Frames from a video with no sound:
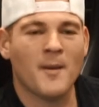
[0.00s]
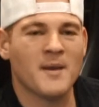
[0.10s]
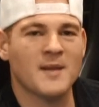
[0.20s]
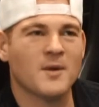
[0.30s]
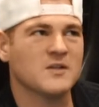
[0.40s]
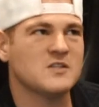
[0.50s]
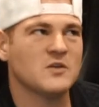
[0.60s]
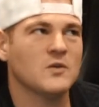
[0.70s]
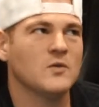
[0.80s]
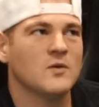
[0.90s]
bought my
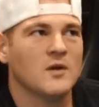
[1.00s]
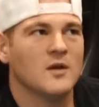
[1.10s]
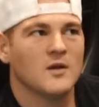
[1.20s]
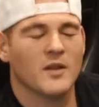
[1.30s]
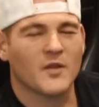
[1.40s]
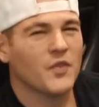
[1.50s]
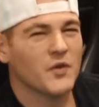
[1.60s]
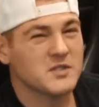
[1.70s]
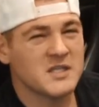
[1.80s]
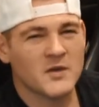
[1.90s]
MR2 like
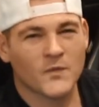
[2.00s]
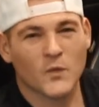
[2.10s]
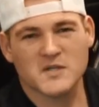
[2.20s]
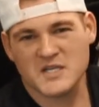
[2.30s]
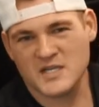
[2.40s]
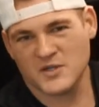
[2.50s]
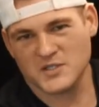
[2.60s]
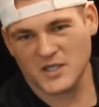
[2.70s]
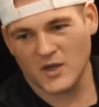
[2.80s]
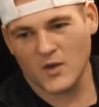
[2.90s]
13 or 14
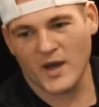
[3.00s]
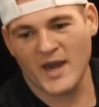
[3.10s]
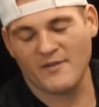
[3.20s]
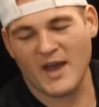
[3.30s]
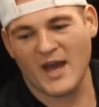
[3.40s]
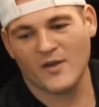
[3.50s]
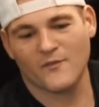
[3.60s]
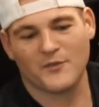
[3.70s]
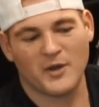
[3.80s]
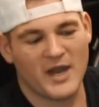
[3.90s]
years ago, and I've had
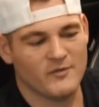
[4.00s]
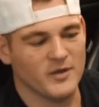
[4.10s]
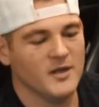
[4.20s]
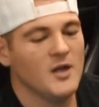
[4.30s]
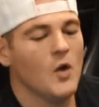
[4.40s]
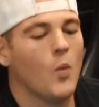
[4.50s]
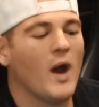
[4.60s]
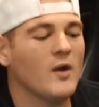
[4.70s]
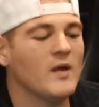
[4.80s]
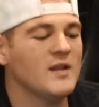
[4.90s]
it forever.
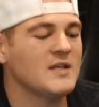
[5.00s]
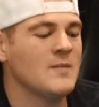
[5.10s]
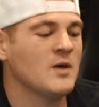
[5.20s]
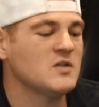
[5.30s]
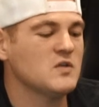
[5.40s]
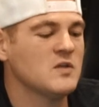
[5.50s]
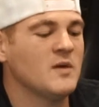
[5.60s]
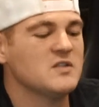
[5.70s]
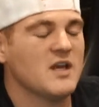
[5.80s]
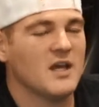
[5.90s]
Why do I like the MR2 so
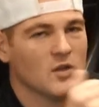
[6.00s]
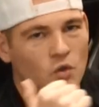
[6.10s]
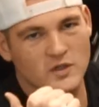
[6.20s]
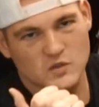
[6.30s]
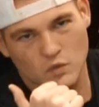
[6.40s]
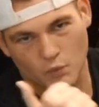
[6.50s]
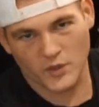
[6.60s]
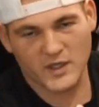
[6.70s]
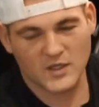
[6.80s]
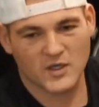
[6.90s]
much? It looks
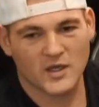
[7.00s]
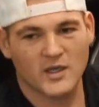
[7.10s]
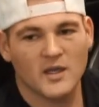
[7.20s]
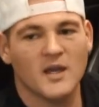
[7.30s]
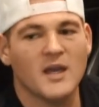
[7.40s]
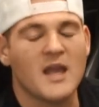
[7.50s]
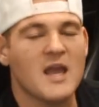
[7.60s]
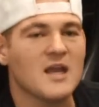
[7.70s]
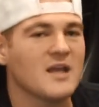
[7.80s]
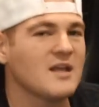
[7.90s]
really good.
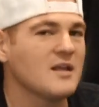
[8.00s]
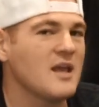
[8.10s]
It